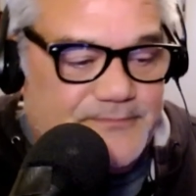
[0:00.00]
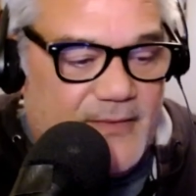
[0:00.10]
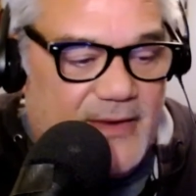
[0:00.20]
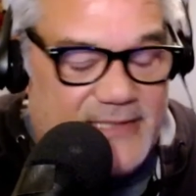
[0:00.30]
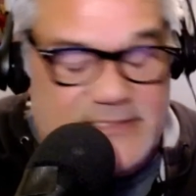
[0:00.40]

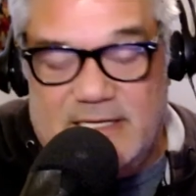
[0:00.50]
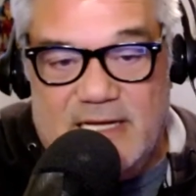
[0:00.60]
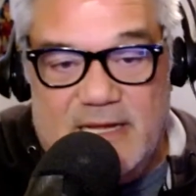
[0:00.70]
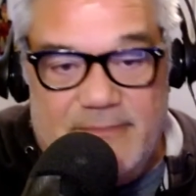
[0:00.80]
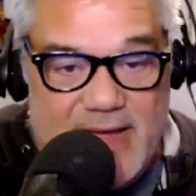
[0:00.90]
it's going to
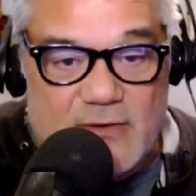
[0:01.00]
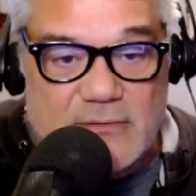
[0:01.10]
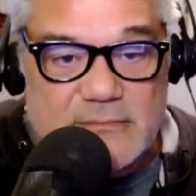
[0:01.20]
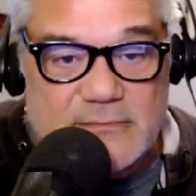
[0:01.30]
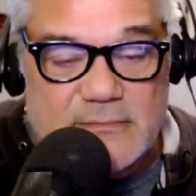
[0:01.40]
come out
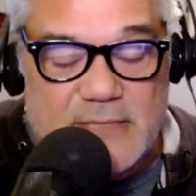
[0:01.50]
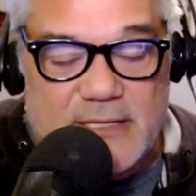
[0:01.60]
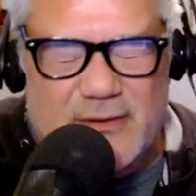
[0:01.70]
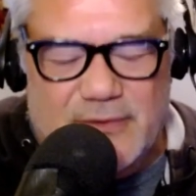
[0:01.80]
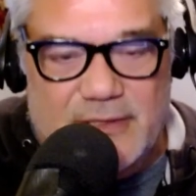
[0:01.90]
and
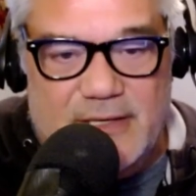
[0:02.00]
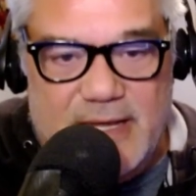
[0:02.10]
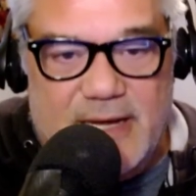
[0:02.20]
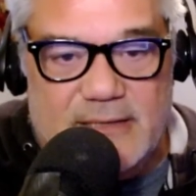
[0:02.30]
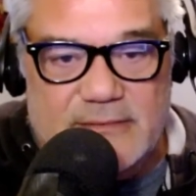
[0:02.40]
they're going to
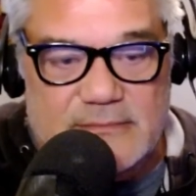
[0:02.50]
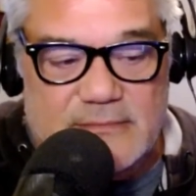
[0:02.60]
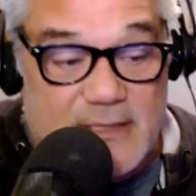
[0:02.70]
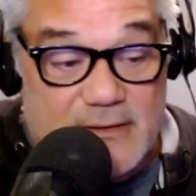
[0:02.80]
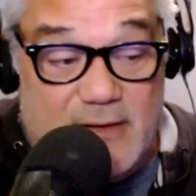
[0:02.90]
get it.
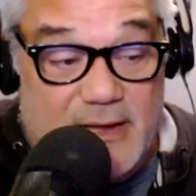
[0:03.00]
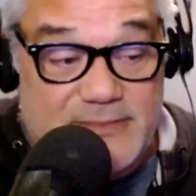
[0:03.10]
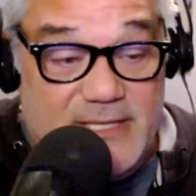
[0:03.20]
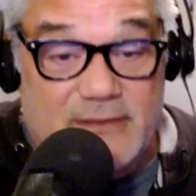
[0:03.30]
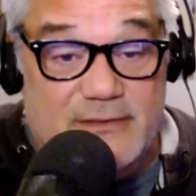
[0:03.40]
I'm
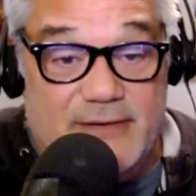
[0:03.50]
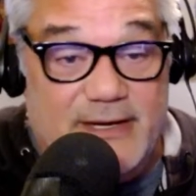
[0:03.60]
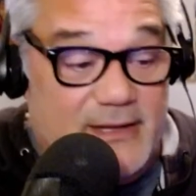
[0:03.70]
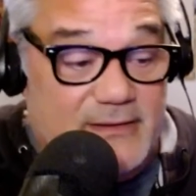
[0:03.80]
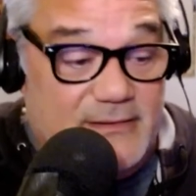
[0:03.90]
telling you right
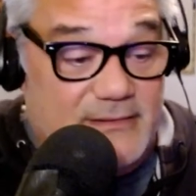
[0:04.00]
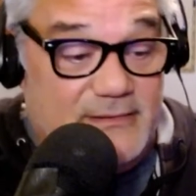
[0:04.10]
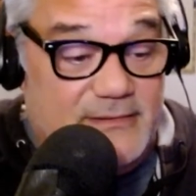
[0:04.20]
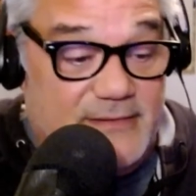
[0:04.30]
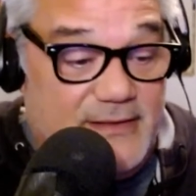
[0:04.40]
now,
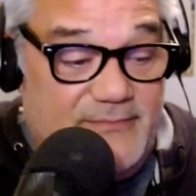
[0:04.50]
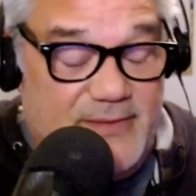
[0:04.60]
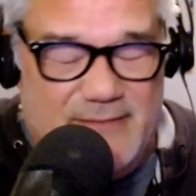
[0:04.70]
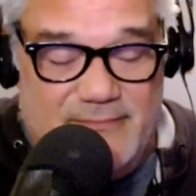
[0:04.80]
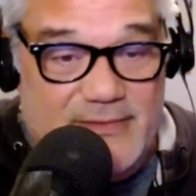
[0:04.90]
the
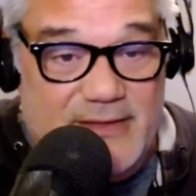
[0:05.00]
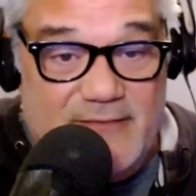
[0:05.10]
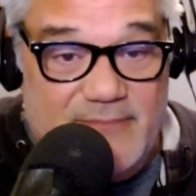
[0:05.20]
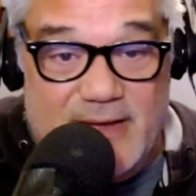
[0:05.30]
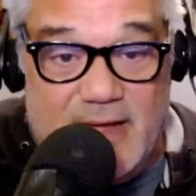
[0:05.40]

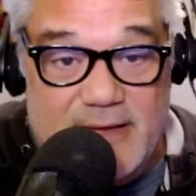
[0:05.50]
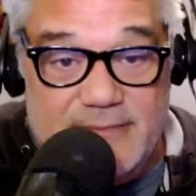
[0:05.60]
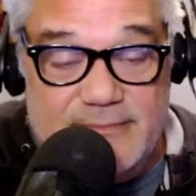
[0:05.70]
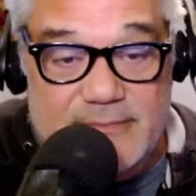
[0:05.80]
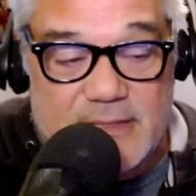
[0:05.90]
FBI,
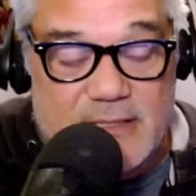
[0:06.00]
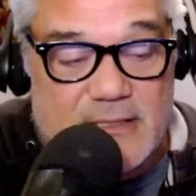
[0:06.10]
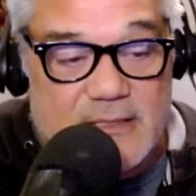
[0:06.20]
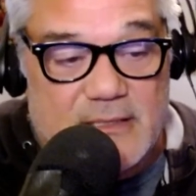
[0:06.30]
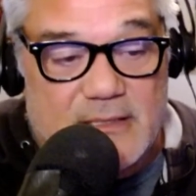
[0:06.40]

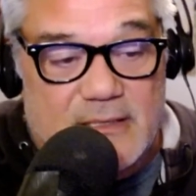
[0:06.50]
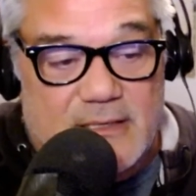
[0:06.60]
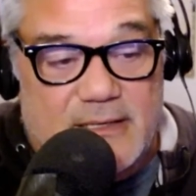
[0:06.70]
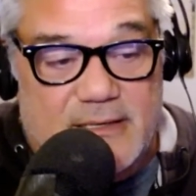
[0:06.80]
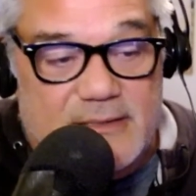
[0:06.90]

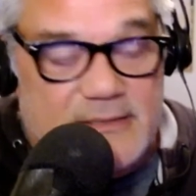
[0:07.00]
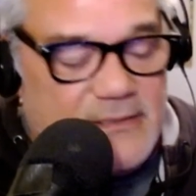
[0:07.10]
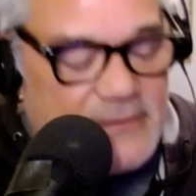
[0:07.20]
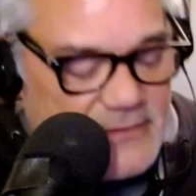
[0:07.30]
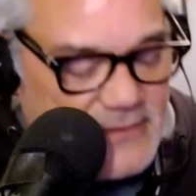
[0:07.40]

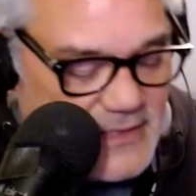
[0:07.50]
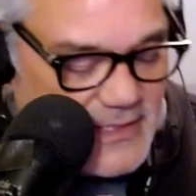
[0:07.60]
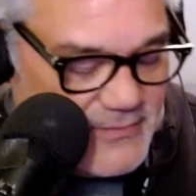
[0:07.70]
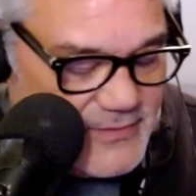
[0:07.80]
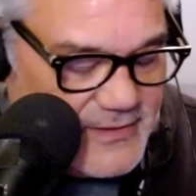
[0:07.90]
oh
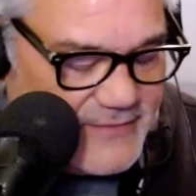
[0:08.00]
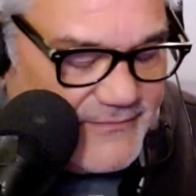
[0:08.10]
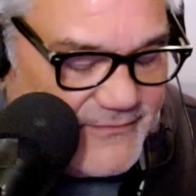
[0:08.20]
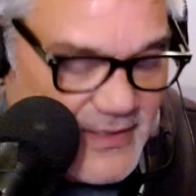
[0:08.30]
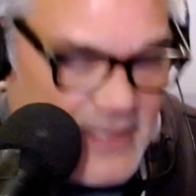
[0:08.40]
God, what the
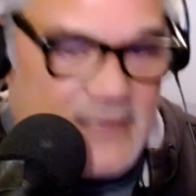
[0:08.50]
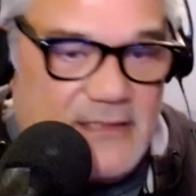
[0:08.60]
fuck?